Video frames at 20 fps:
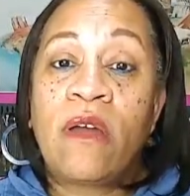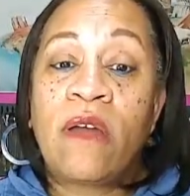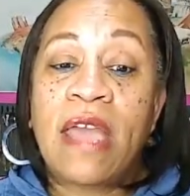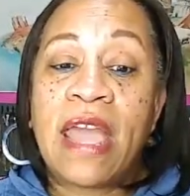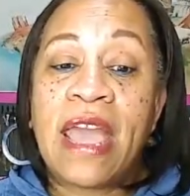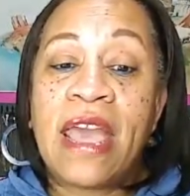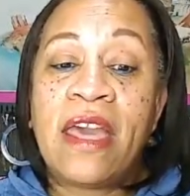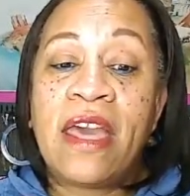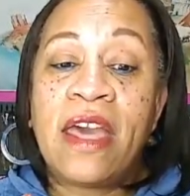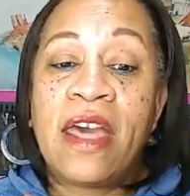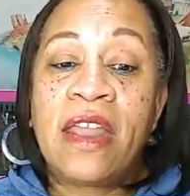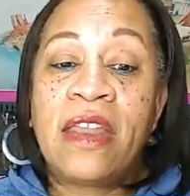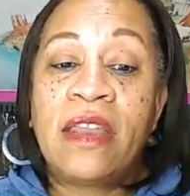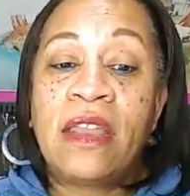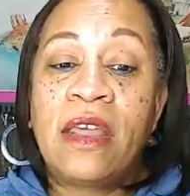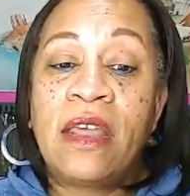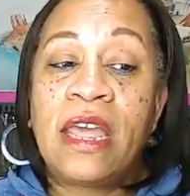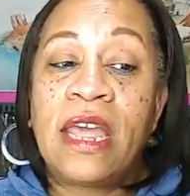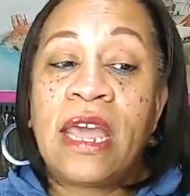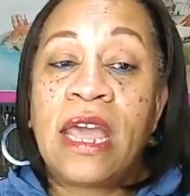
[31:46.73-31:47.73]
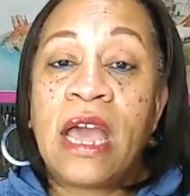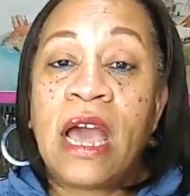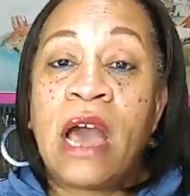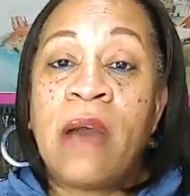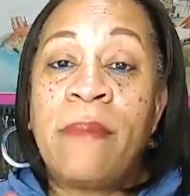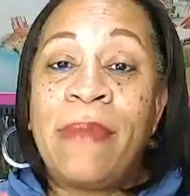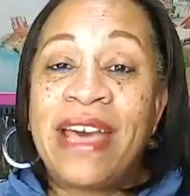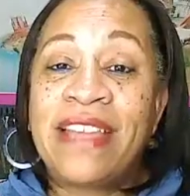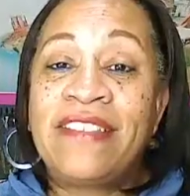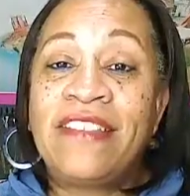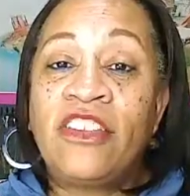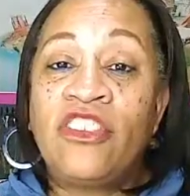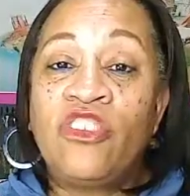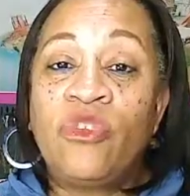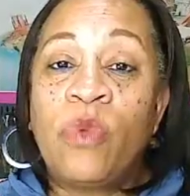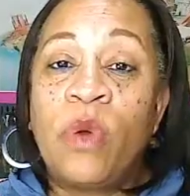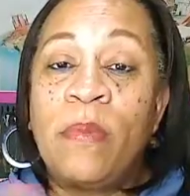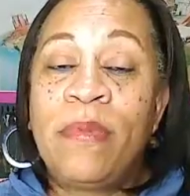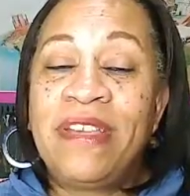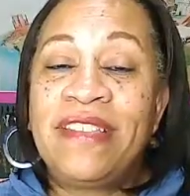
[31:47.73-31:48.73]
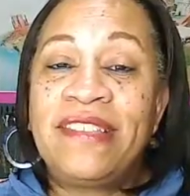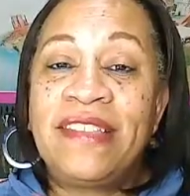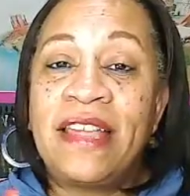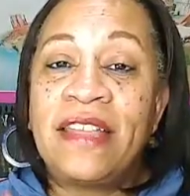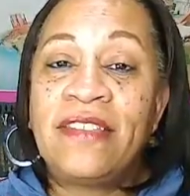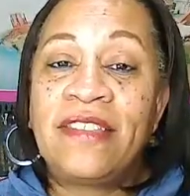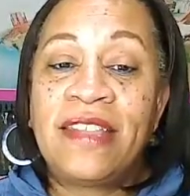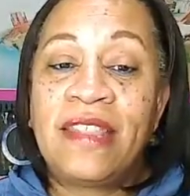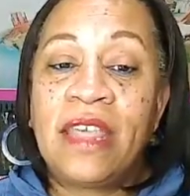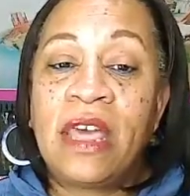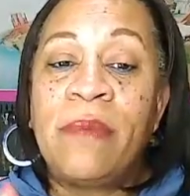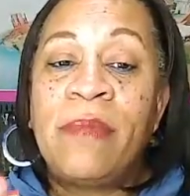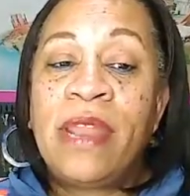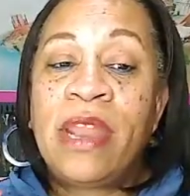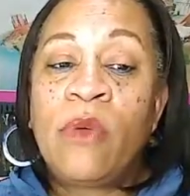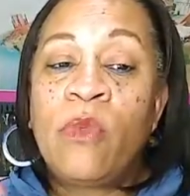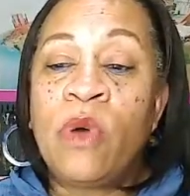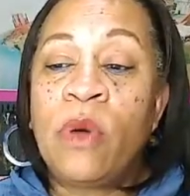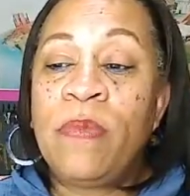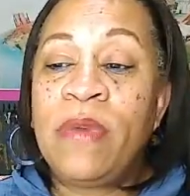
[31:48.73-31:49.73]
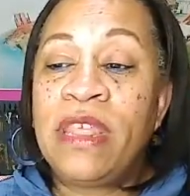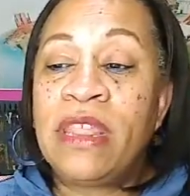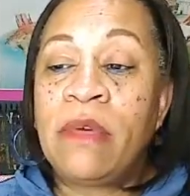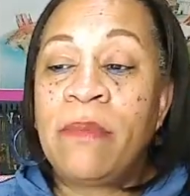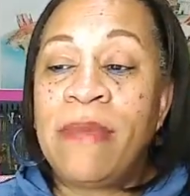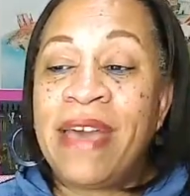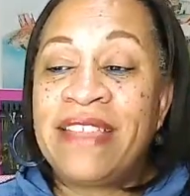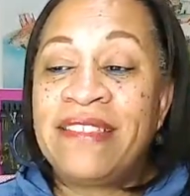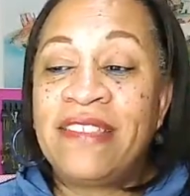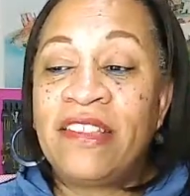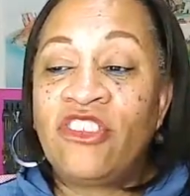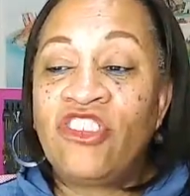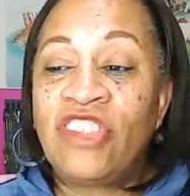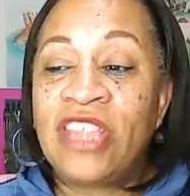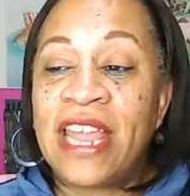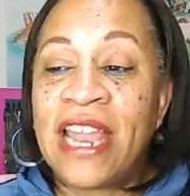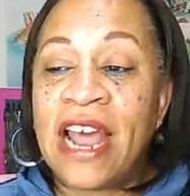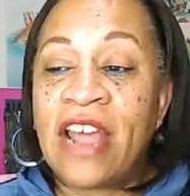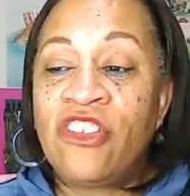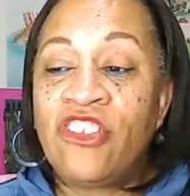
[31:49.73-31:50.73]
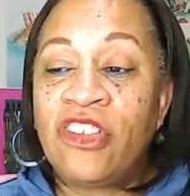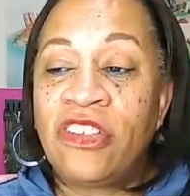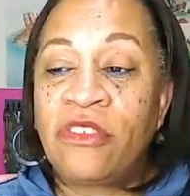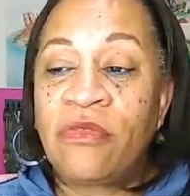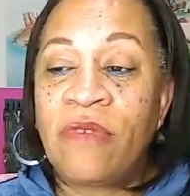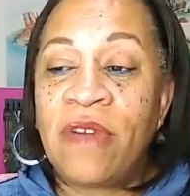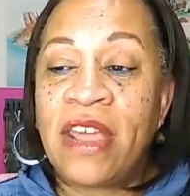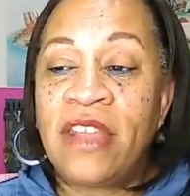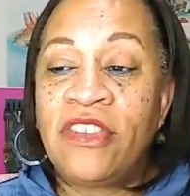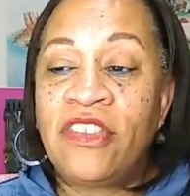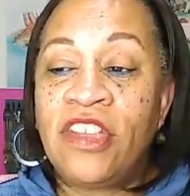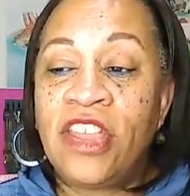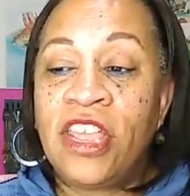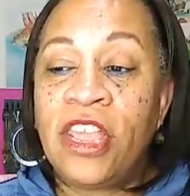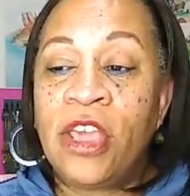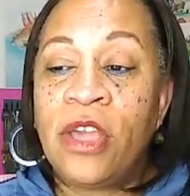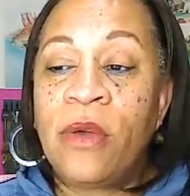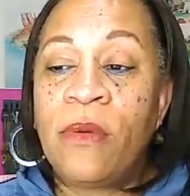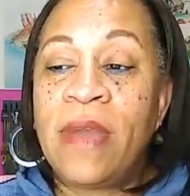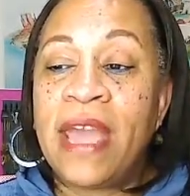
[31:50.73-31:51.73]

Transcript: and a message will be sent to them, and it will be the message that I just read to you.